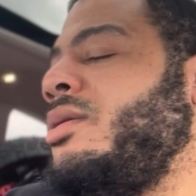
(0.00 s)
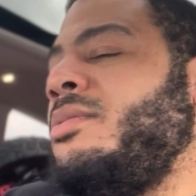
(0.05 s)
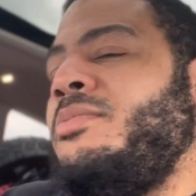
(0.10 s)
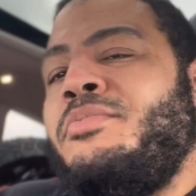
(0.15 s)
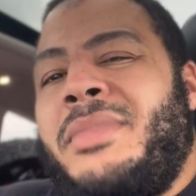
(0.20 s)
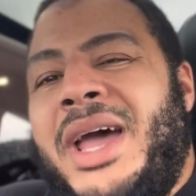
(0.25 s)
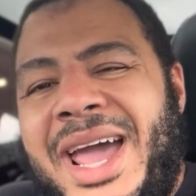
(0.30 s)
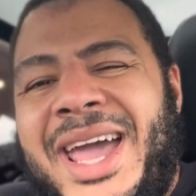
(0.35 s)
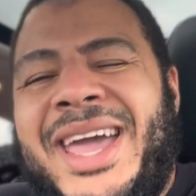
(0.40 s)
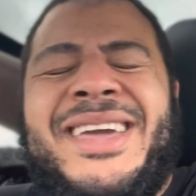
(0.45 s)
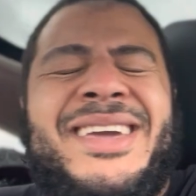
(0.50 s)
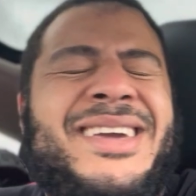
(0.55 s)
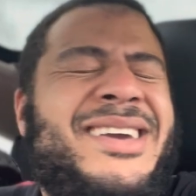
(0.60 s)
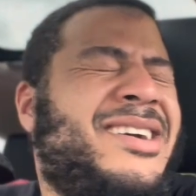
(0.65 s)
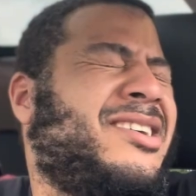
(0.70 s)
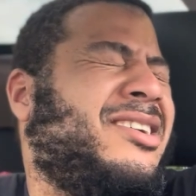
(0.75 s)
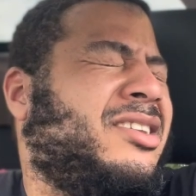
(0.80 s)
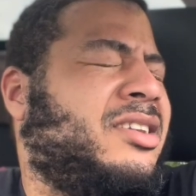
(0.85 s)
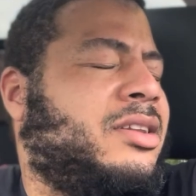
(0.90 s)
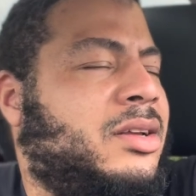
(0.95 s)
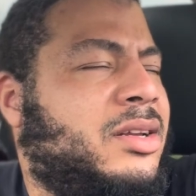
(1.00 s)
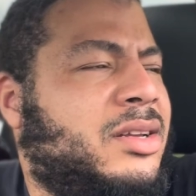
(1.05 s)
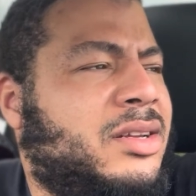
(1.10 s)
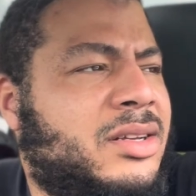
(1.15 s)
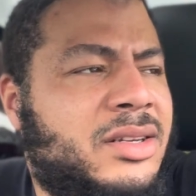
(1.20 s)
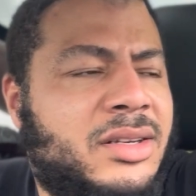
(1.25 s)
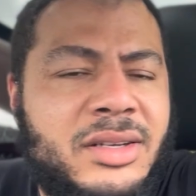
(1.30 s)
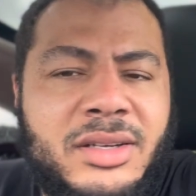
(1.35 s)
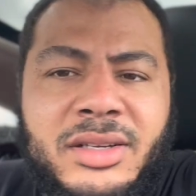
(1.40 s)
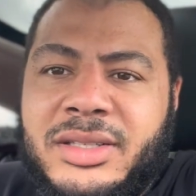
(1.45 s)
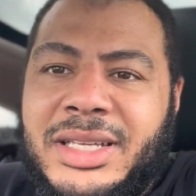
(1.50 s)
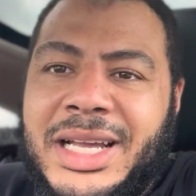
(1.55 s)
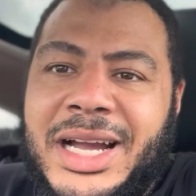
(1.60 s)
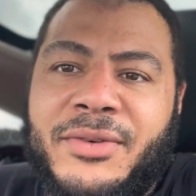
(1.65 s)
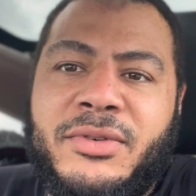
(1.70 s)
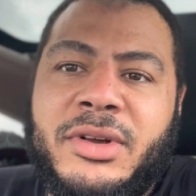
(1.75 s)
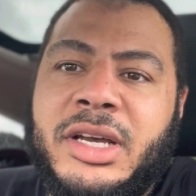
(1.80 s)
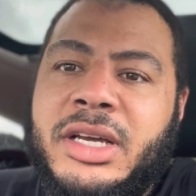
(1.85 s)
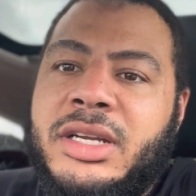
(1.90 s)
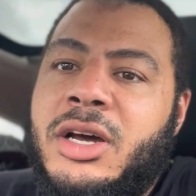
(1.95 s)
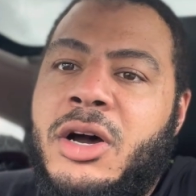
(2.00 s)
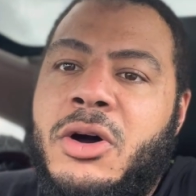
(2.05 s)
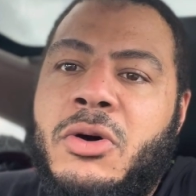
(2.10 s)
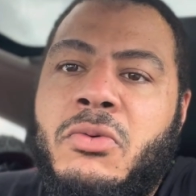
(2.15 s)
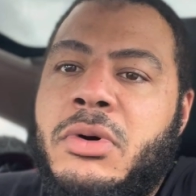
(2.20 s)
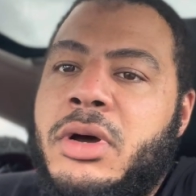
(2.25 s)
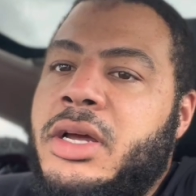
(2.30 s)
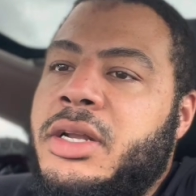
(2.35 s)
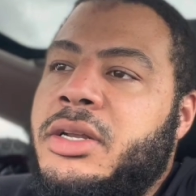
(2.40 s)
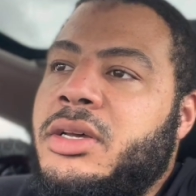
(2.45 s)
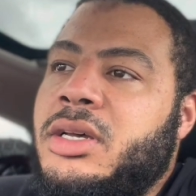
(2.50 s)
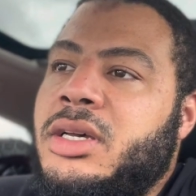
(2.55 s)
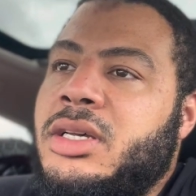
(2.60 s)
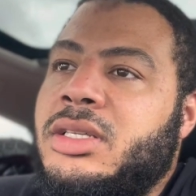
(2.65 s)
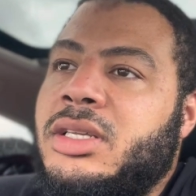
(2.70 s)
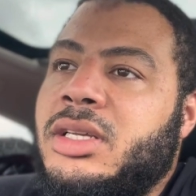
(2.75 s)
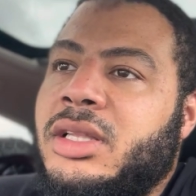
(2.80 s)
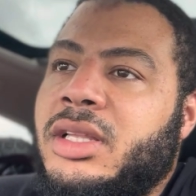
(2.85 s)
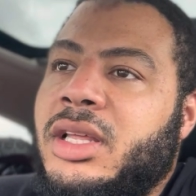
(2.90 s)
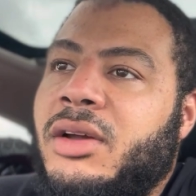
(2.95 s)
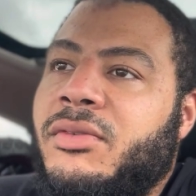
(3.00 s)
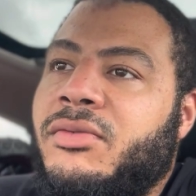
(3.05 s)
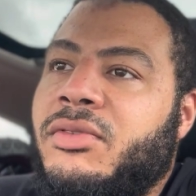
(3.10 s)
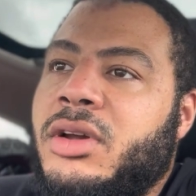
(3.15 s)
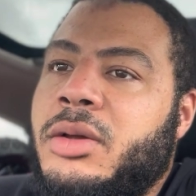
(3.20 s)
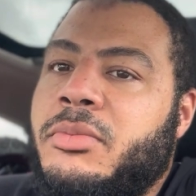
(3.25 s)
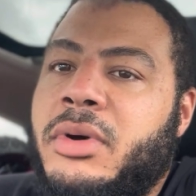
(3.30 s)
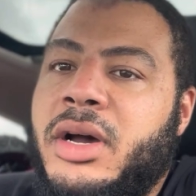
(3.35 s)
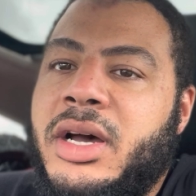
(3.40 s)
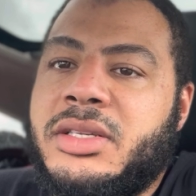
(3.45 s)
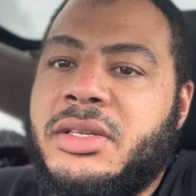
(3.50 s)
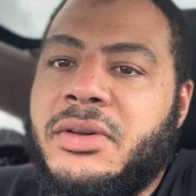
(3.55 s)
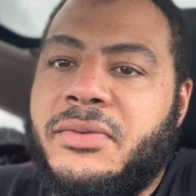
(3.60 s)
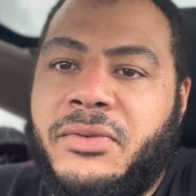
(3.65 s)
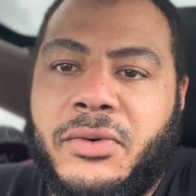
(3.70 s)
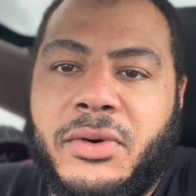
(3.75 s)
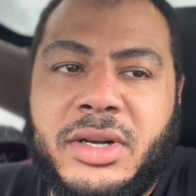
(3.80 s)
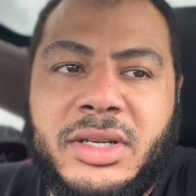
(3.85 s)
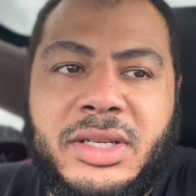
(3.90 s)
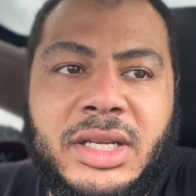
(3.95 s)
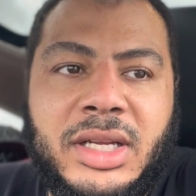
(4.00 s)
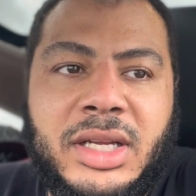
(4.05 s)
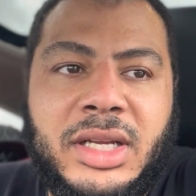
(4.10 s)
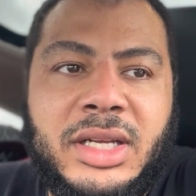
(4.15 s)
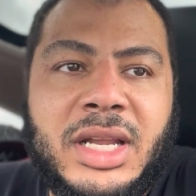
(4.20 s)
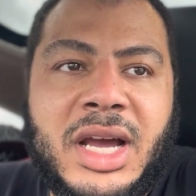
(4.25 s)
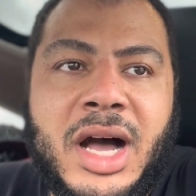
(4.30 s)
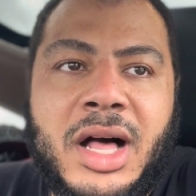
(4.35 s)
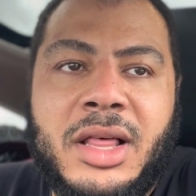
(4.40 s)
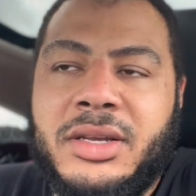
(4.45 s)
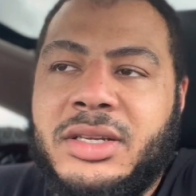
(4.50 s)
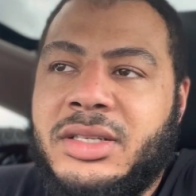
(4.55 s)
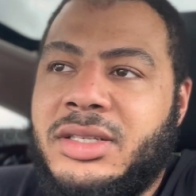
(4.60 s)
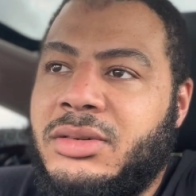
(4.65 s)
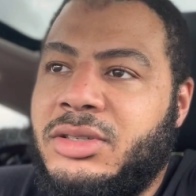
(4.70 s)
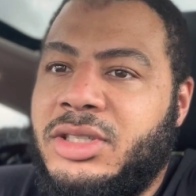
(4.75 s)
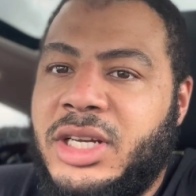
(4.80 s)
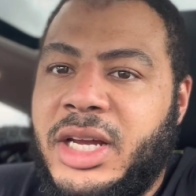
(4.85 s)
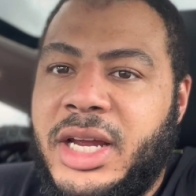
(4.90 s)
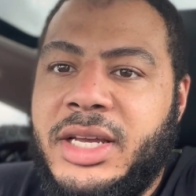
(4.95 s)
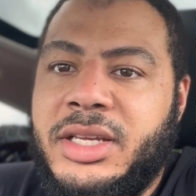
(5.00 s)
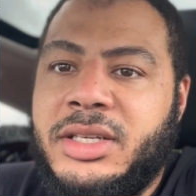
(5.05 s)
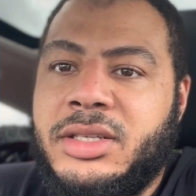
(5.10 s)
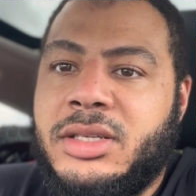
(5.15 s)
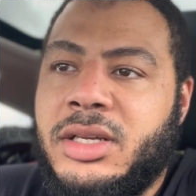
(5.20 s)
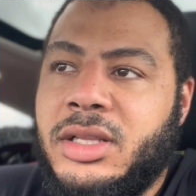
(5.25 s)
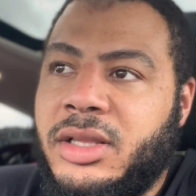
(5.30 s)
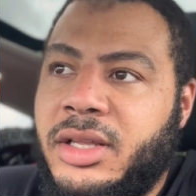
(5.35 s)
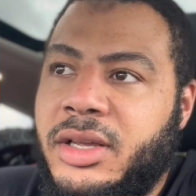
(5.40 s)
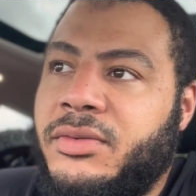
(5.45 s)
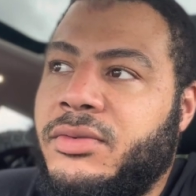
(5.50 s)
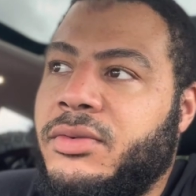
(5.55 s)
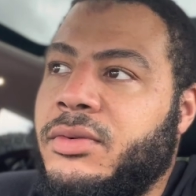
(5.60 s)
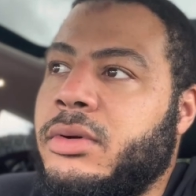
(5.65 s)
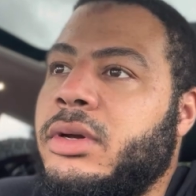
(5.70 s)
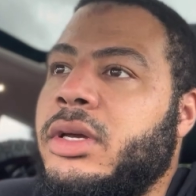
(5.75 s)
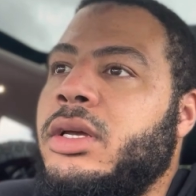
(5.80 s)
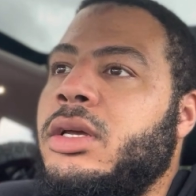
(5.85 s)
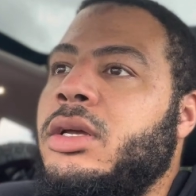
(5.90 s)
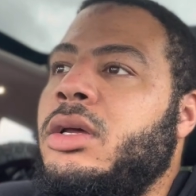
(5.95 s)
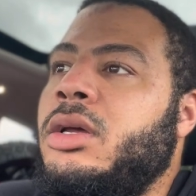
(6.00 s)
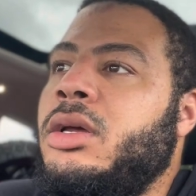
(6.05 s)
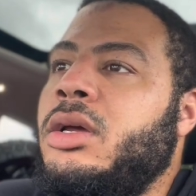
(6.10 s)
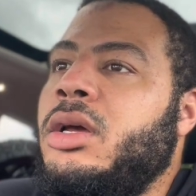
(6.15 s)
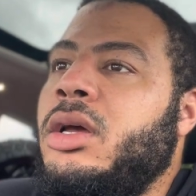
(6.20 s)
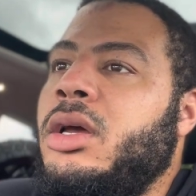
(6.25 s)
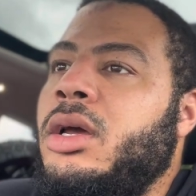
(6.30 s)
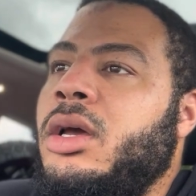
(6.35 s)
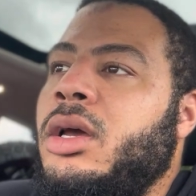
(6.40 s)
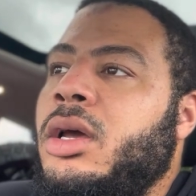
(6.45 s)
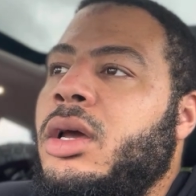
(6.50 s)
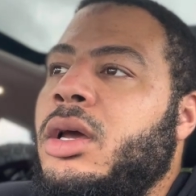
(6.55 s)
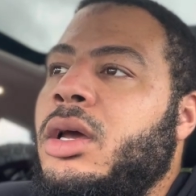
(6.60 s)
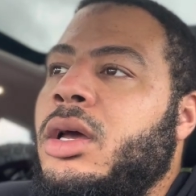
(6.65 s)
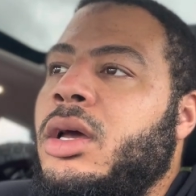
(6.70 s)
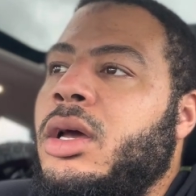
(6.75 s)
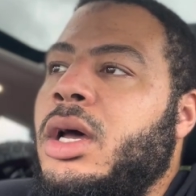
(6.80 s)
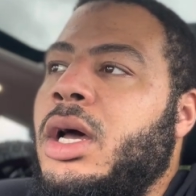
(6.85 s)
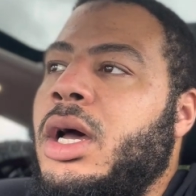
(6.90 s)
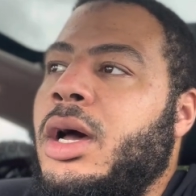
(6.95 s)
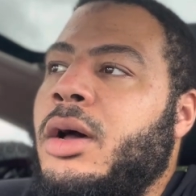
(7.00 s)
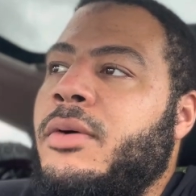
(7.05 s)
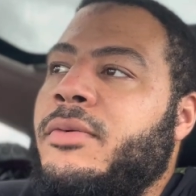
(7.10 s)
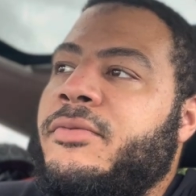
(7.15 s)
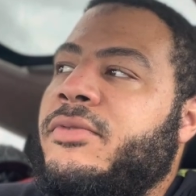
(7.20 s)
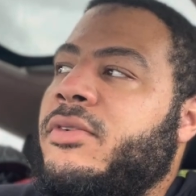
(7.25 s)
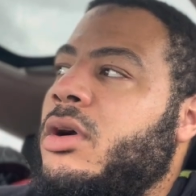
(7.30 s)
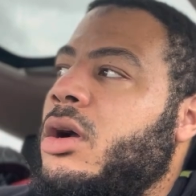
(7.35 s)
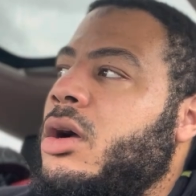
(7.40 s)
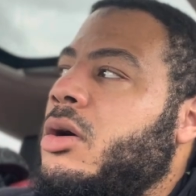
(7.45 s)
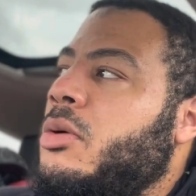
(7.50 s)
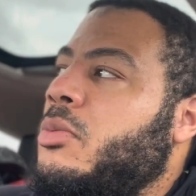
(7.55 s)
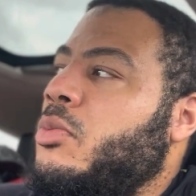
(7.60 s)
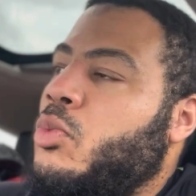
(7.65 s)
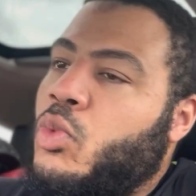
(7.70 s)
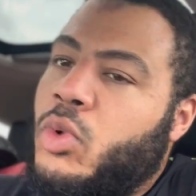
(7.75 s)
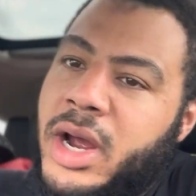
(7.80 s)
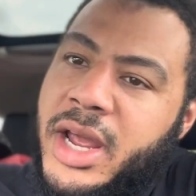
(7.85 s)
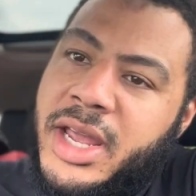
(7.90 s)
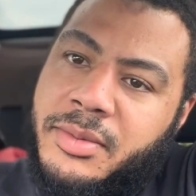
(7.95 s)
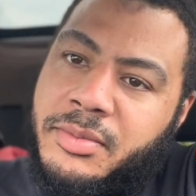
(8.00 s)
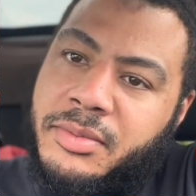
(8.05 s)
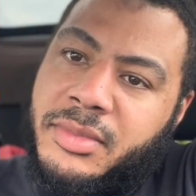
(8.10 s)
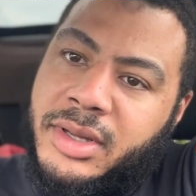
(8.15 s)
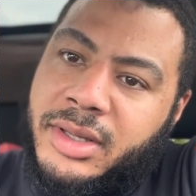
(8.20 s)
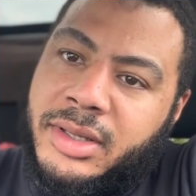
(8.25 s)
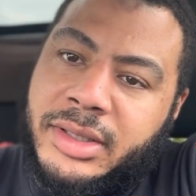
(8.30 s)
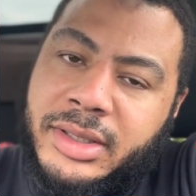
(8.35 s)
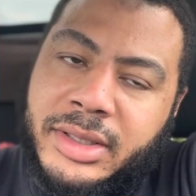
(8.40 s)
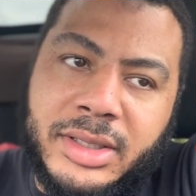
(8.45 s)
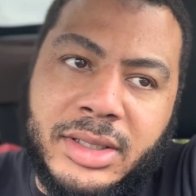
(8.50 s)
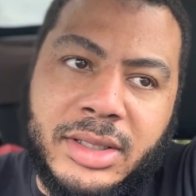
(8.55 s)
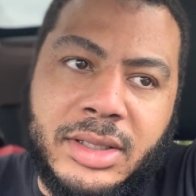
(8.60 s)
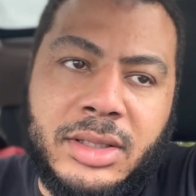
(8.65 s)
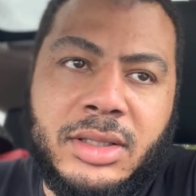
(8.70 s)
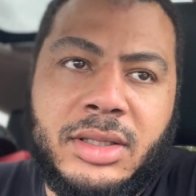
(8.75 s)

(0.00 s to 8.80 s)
Man, so I really don't want to do this delivery, but it's a fourteen dollars and some change delivery um, from Wegmans.